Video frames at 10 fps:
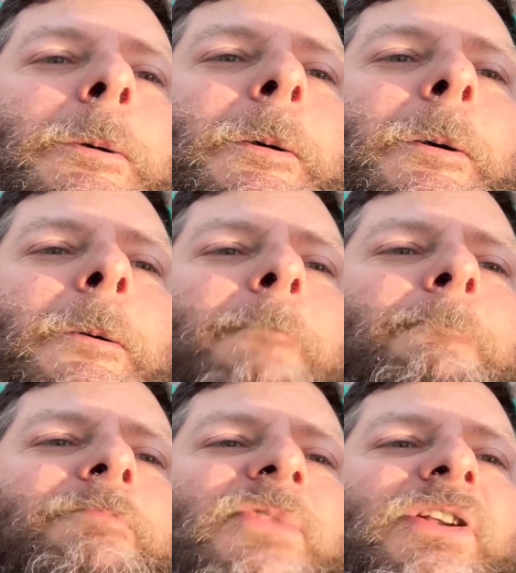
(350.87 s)

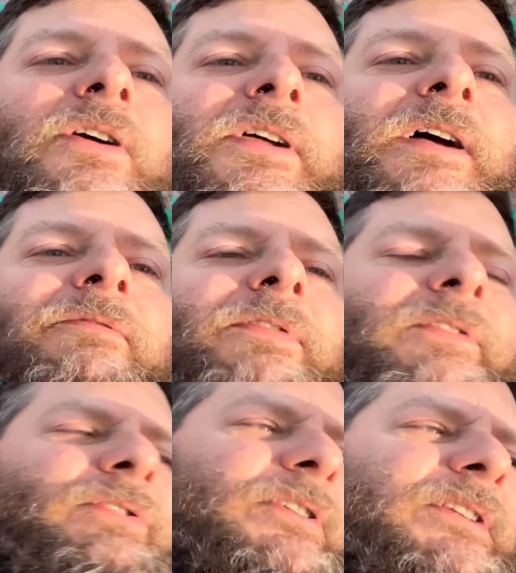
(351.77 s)
You know, they have
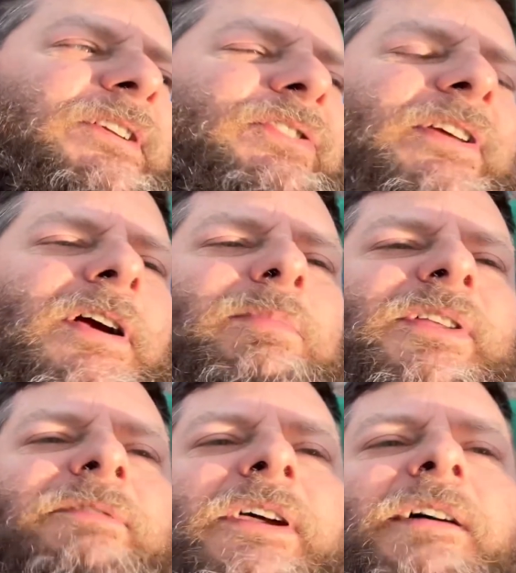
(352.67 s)
facilities there. I
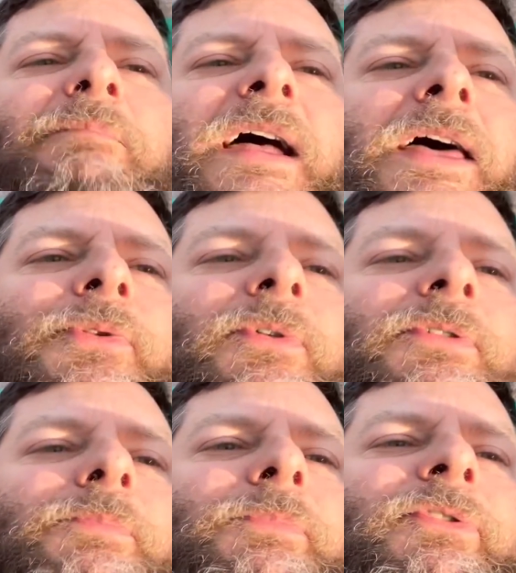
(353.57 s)
believe they have
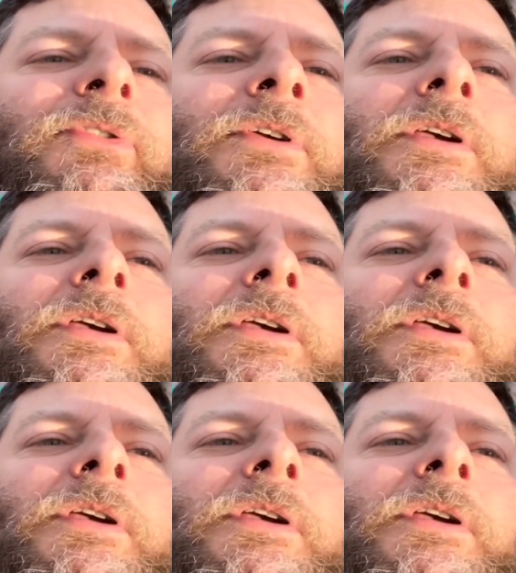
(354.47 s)
bathrooms,